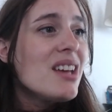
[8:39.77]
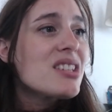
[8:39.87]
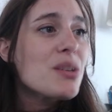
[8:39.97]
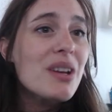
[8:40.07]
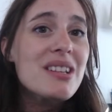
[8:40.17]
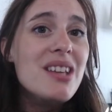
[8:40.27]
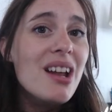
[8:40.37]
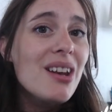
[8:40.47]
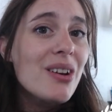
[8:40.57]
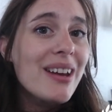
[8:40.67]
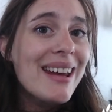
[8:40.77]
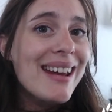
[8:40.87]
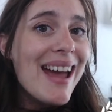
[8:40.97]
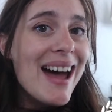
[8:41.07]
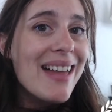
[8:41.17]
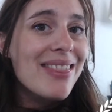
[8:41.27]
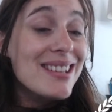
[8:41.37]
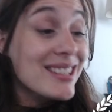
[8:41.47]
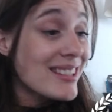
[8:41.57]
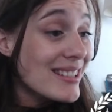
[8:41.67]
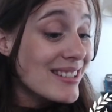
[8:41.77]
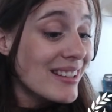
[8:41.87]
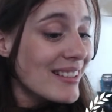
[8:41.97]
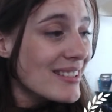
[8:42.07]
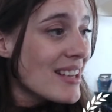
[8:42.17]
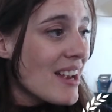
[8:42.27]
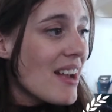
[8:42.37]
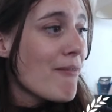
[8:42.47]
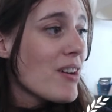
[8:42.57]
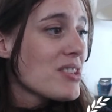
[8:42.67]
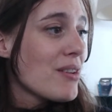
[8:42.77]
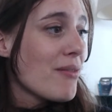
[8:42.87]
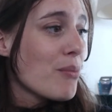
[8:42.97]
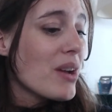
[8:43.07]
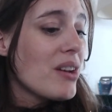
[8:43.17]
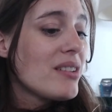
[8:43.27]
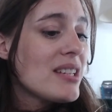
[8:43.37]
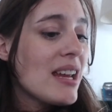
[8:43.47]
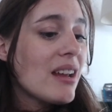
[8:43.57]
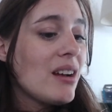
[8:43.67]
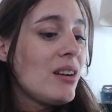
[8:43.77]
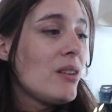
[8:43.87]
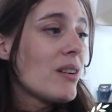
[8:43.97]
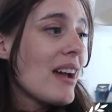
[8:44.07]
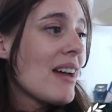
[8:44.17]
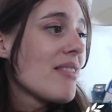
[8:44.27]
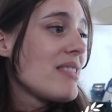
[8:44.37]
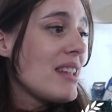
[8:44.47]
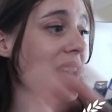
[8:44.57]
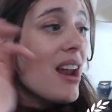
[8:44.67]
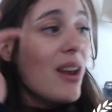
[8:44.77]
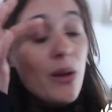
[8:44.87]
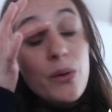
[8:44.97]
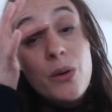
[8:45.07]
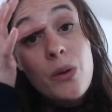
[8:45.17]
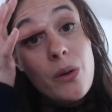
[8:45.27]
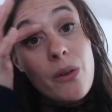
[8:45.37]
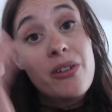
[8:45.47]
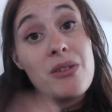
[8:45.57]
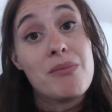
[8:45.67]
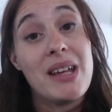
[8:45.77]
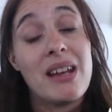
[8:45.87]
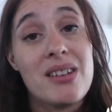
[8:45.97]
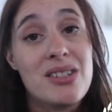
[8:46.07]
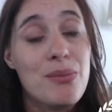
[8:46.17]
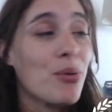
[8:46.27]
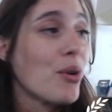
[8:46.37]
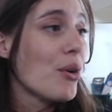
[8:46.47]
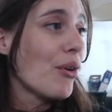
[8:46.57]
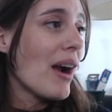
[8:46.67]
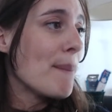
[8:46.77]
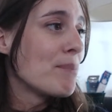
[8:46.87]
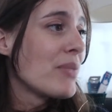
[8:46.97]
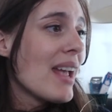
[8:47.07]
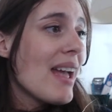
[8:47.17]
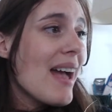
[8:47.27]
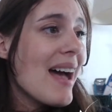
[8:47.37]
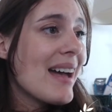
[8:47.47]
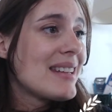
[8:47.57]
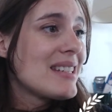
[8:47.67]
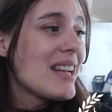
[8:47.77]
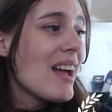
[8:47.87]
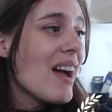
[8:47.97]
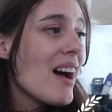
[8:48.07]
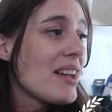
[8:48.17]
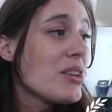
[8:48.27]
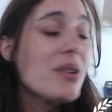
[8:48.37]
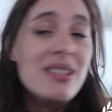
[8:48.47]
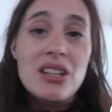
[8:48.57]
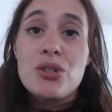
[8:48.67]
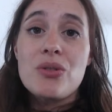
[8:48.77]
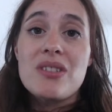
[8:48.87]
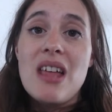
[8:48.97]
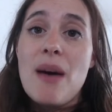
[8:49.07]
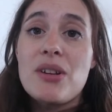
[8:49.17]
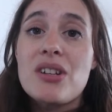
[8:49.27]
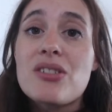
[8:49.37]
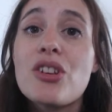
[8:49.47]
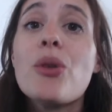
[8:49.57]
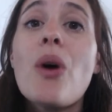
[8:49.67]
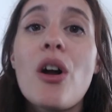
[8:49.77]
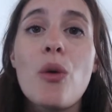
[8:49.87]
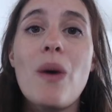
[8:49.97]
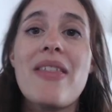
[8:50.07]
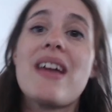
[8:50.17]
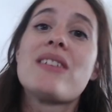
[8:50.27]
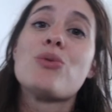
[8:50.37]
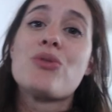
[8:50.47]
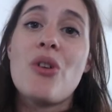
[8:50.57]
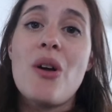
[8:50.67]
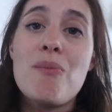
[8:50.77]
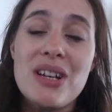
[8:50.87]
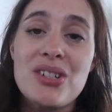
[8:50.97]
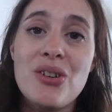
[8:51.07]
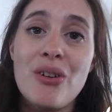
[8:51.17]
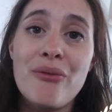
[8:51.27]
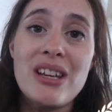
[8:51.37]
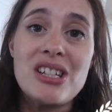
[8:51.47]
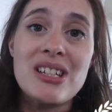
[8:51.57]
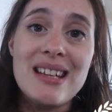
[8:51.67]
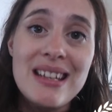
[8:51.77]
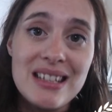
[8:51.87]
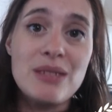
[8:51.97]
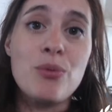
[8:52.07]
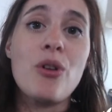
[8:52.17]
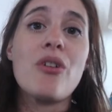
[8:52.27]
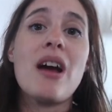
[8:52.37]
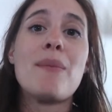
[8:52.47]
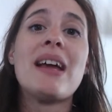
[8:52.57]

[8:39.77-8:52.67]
So we're going to start looking at the statistics. First off, we're going to take a look at the local filmmakers program. And I know it says shorts there, but just so you are aware, there is also a mixture of features in this program.